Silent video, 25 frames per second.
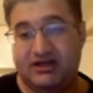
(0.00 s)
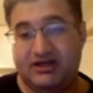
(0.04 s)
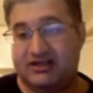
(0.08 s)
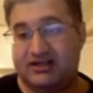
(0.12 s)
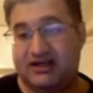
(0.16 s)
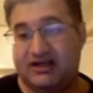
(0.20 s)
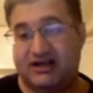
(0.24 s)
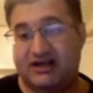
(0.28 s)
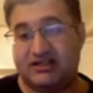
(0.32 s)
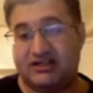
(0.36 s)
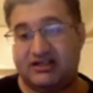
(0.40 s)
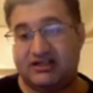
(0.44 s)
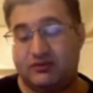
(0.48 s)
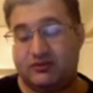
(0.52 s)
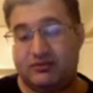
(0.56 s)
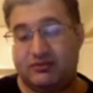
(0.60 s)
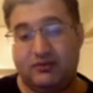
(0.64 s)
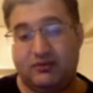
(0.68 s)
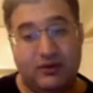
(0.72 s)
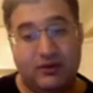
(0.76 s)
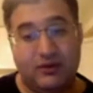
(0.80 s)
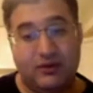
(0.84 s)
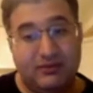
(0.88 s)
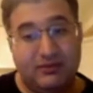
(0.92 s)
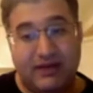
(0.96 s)
tax is
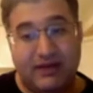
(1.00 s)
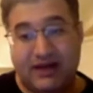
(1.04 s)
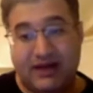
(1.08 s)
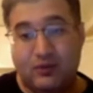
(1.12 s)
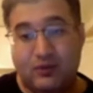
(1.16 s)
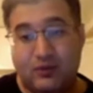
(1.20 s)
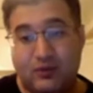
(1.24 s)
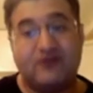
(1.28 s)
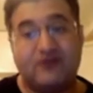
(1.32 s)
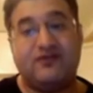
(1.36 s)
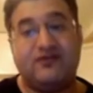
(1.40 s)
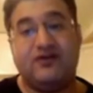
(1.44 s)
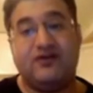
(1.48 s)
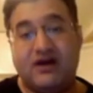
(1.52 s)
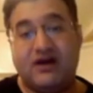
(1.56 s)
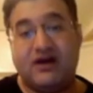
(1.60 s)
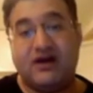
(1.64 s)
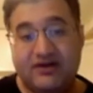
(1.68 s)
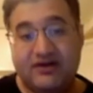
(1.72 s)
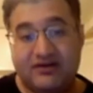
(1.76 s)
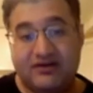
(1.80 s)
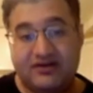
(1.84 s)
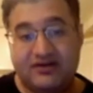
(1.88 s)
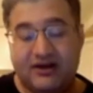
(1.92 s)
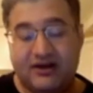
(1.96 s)
women pay more for
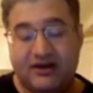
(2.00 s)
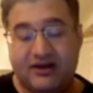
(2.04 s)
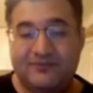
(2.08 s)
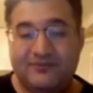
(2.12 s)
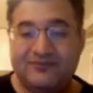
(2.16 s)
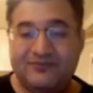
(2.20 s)
everything.